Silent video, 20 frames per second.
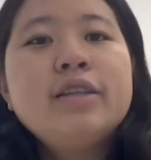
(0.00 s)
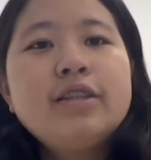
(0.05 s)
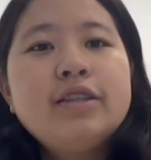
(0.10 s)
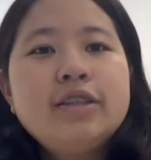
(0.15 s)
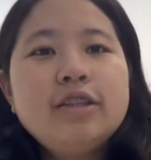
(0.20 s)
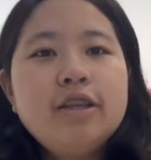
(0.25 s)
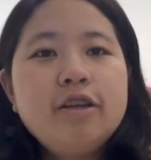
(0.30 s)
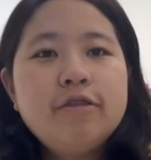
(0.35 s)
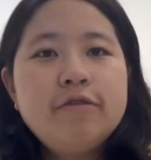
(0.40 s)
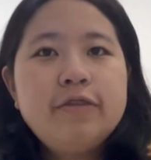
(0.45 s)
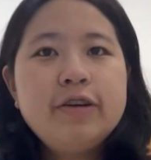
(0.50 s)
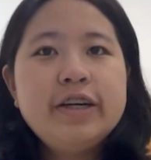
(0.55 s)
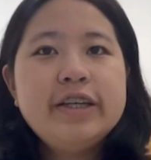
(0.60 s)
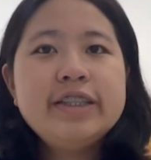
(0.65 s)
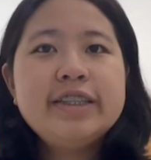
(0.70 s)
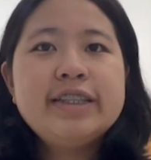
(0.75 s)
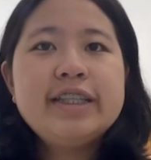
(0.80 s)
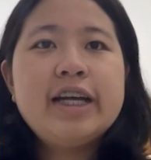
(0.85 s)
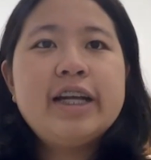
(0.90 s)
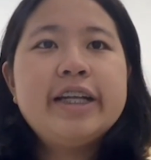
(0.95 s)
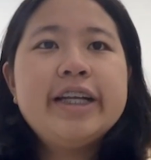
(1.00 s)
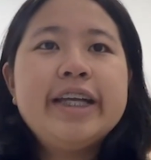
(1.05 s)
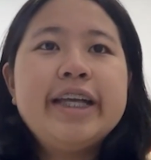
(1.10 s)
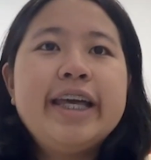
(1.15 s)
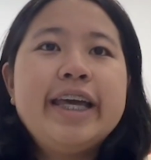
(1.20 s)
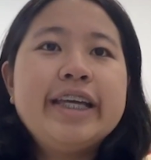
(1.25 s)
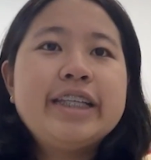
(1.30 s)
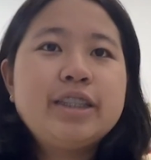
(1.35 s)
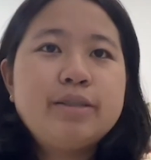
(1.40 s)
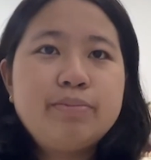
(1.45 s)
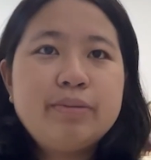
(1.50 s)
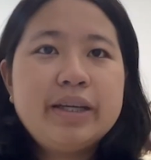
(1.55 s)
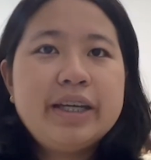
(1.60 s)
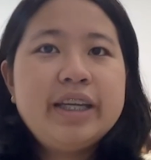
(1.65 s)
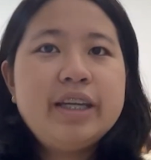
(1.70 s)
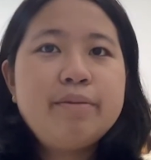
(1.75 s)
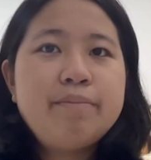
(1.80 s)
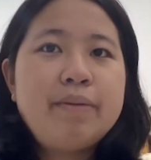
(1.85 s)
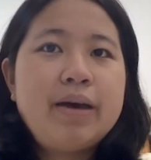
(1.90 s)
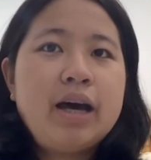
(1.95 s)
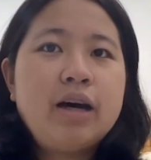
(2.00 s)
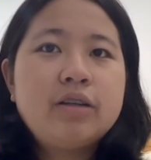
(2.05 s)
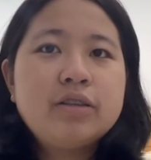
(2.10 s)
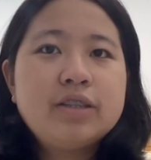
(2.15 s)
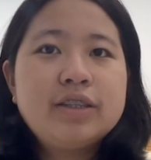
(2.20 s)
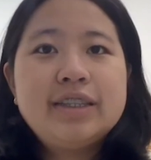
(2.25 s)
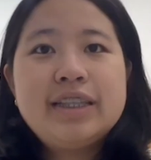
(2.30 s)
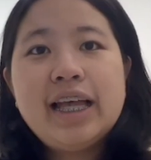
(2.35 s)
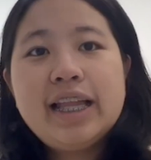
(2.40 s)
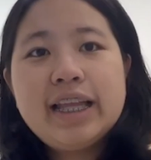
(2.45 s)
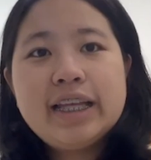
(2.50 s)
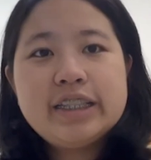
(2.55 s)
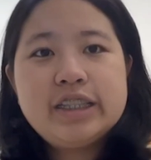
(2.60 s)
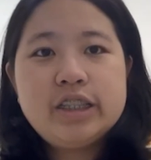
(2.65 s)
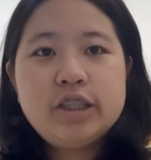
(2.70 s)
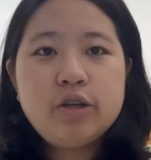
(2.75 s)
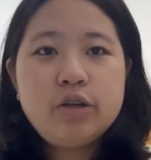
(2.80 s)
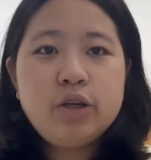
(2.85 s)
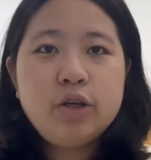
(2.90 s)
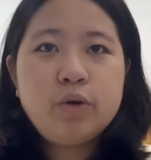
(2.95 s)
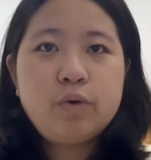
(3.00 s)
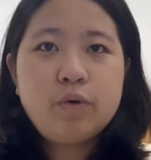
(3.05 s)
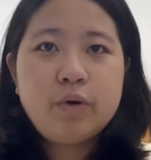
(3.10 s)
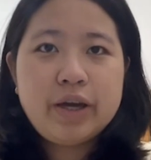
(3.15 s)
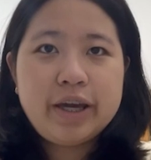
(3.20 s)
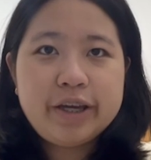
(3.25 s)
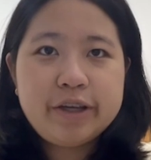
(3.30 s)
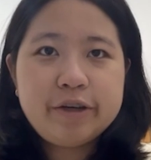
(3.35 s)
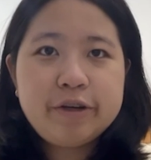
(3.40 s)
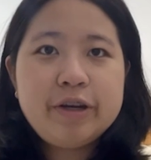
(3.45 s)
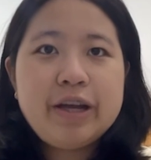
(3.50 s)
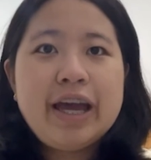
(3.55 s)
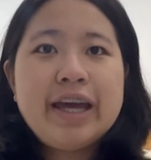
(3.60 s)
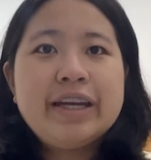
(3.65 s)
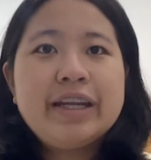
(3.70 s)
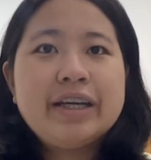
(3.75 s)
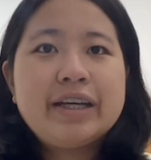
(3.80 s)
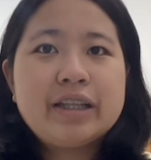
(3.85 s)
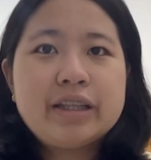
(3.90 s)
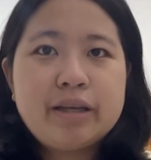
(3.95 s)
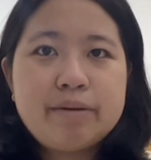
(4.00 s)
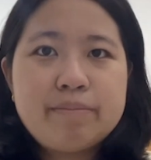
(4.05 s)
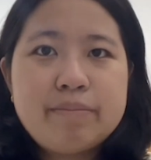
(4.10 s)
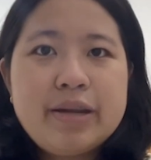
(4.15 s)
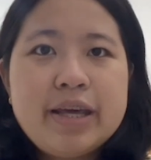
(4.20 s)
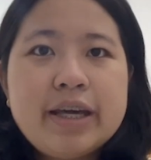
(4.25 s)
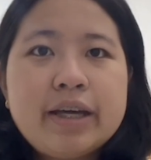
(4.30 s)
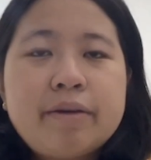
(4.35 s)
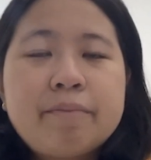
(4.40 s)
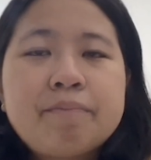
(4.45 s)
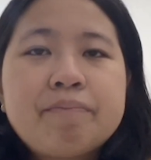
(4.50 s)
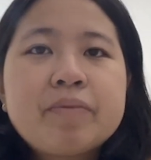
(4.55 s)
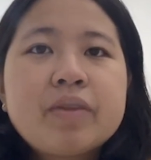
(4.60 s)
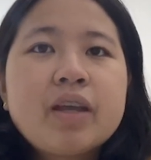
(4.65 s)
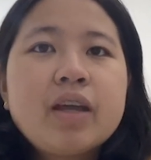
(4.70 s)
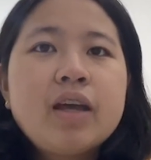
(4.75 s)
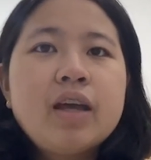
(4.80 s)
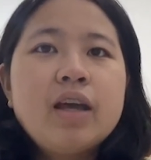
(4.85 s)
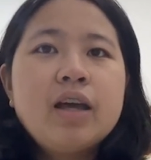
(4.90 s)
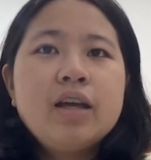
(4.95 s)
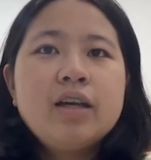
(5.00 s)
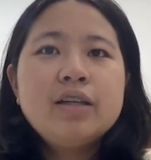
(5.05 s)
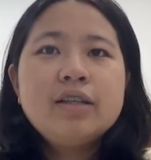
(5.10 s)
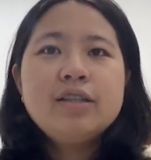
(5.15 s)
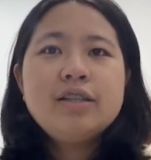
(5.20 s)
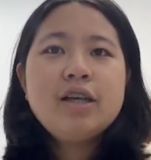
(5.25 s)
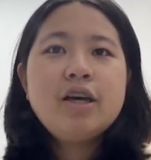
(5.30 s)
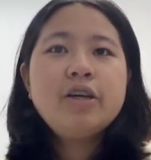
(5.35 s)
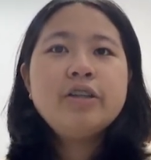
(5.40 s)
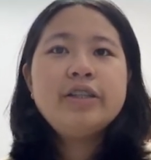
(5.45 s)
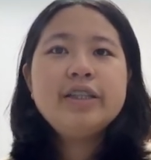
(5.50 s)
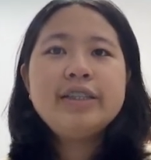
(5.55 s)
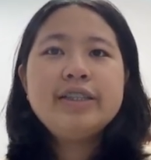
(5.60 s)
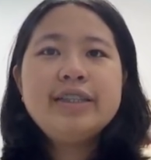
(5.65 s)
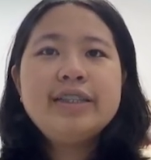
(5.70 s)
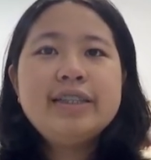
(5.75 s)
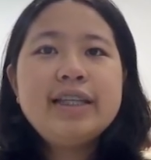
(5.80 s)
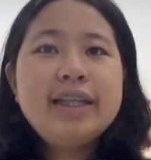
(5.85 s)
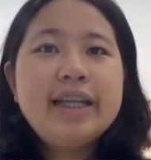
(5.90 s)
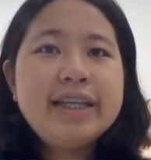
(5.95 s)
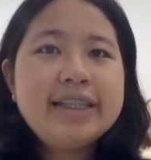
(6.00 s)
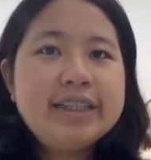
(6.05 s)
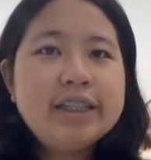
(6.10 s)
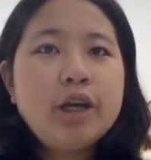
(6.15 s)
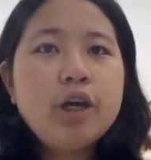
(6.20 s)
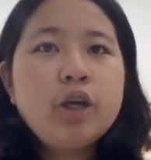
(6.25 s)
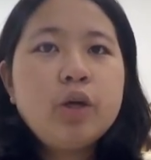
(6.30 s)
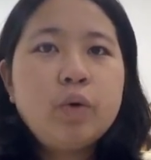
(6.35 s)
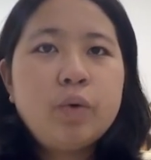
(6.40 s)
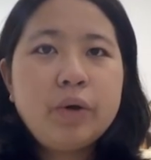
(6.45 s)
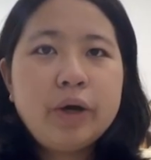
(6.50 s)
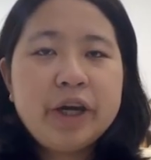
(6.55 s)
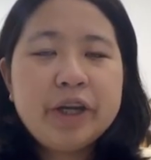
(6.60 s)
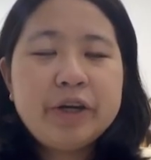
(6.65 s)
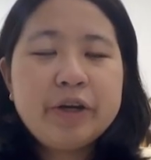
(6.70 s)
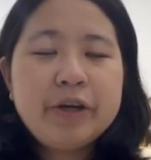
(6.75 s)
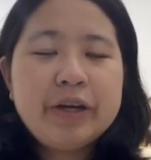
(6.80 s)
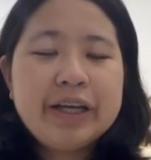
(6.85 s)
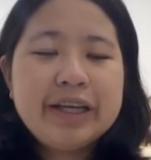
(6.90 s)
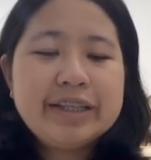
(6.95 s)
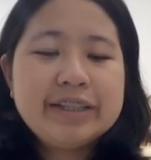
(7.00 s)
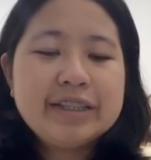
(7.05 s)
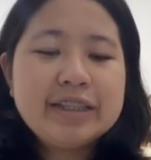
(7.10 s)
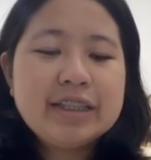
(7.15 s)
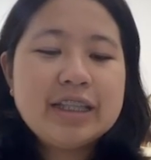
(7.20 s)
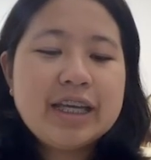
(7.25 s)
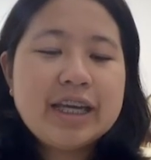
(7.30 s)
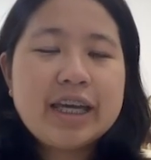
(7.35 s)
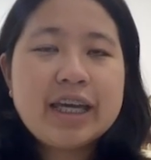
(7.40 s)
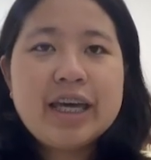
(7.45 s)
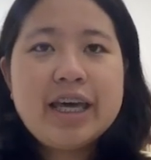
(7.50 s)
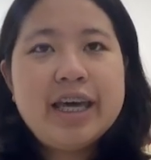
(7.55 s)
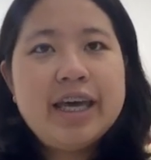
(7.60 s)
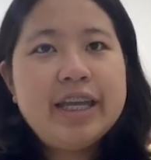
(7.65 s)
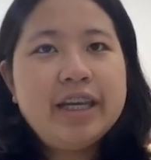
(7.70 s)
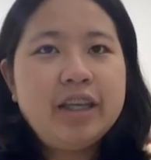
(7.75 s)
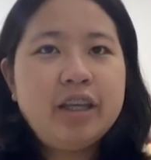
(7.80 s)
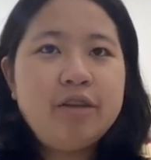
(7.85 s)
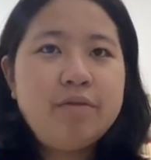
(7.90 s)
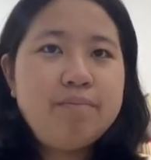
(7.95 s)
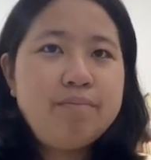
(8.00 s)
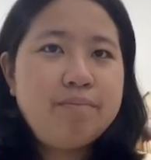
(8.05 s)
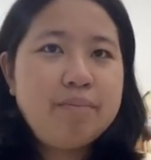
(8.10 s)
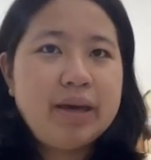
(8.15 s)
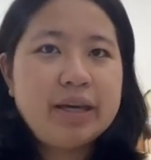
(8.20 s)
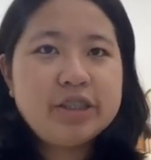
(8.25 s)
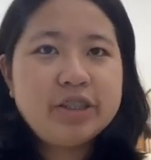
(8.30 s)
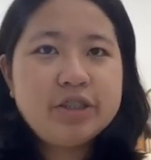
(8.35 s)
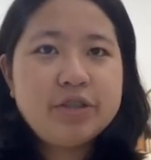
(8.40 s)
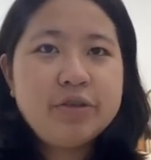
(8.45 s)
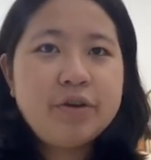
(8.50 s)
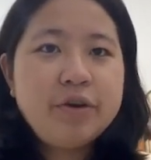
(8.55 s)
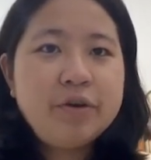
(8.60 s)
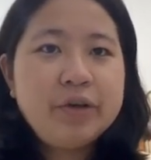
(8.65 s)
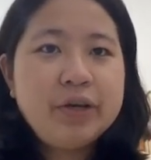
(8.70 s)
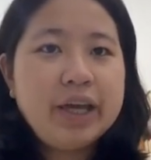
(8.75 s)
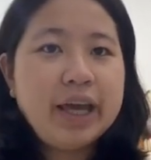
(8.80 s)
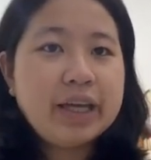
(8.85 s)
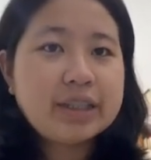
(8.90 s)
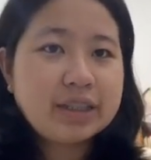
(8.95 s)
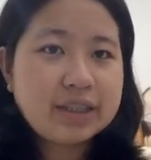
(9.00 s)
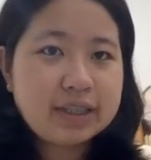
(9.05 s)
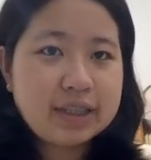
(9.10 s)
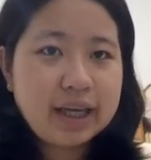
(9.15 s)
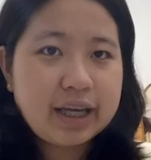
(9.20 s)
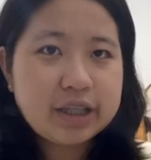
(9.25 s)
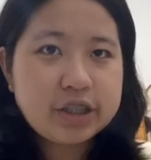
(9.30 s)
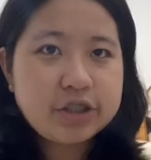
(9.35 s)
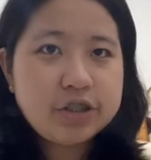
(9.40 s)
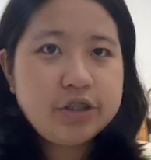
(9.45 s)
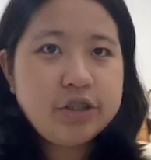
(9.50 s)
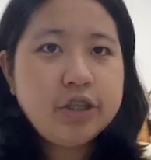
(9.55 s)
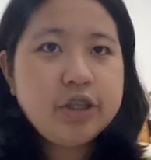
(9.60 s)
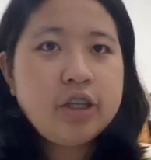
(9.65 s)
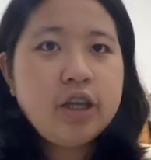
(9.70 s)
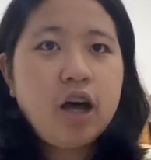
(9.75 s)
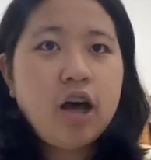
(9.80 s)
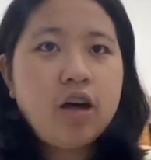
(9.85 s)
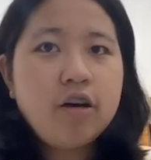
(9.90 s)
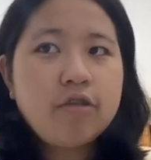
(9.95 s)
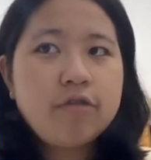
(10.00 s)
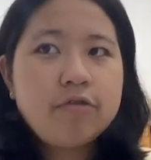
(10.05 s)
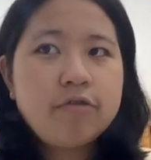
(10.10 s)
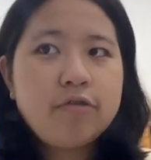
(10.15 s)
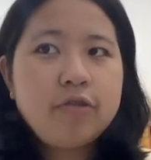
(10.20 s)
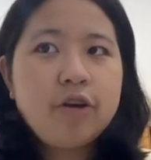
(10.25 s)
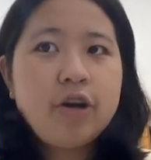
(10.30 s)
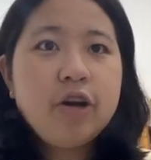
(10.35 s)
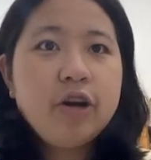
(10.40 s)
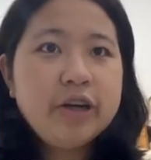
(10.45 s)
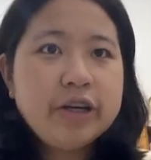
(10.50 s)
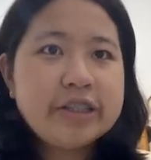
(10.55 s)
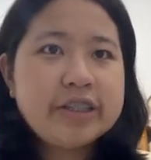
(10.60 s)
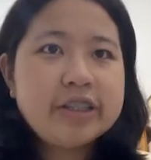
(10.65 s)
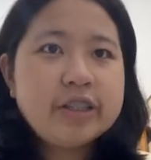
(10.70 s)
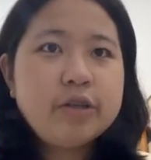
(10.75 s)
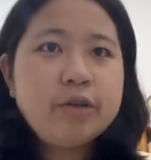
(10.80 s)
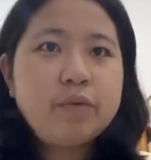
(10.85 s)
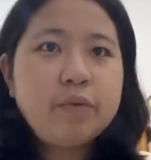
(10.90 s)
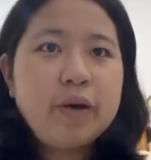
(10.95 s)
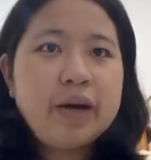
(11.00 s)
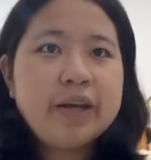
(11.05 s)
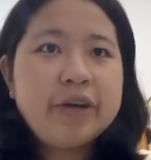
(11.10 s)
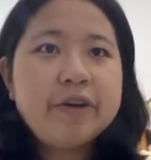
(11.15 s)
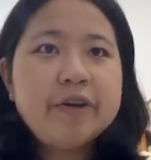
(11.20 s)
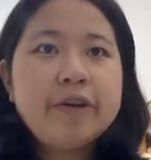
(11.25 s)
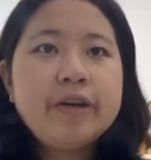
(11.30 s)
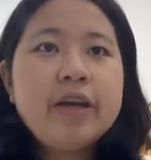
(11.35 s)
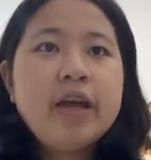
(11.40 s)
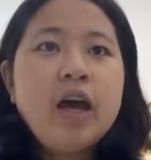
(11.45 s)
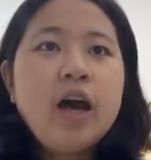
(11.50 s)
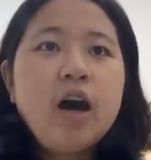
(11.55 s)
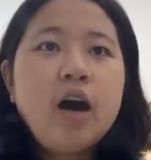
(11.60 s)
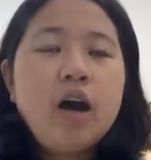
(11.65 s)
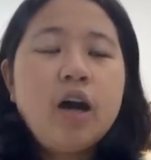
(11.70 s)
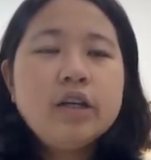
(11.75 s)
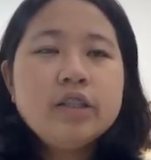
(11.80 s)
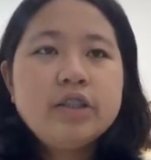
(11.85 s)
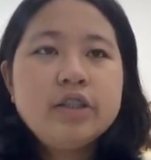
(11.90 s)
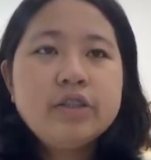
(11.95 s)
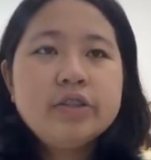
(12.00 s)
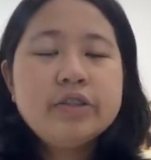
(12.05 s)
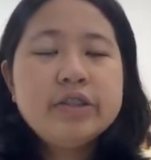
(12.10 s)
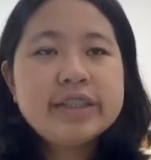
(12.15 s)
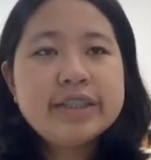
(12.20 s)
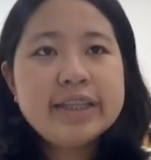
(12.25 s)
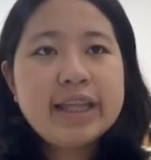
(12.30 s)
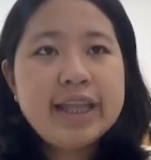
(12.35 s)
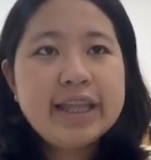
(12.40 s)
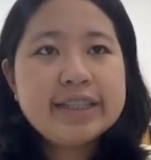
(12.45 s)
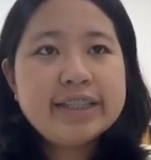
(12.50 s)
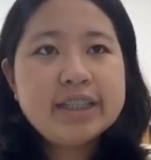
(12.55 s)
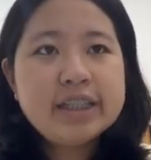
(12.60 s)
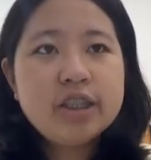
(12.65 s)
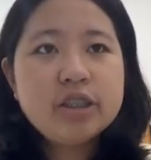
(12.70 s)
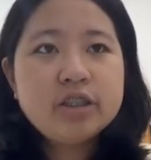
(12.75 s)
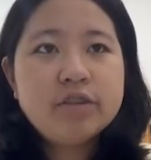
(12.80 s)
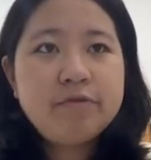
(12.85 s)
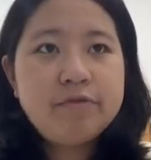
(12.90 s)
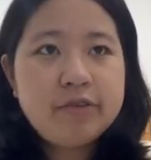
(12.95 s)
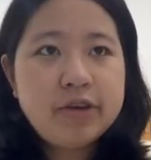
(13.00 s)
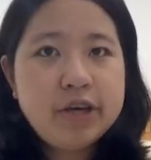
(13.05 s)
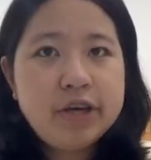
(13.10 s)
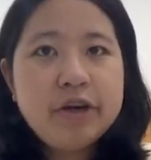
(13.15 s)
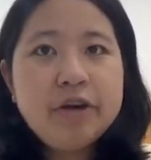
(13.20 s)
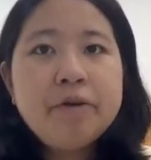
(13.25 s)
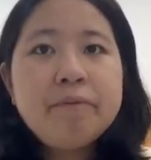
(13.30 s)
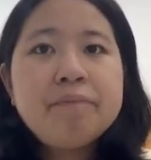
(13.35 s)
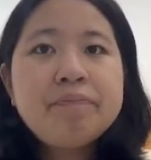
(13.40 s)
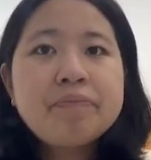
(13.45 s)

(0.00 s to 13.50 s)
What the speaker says: So first, I'll explain about celestial equator and ecliptic. So the celestial equator is like an imaginary extension of Earth's equator onto the celestial sphere.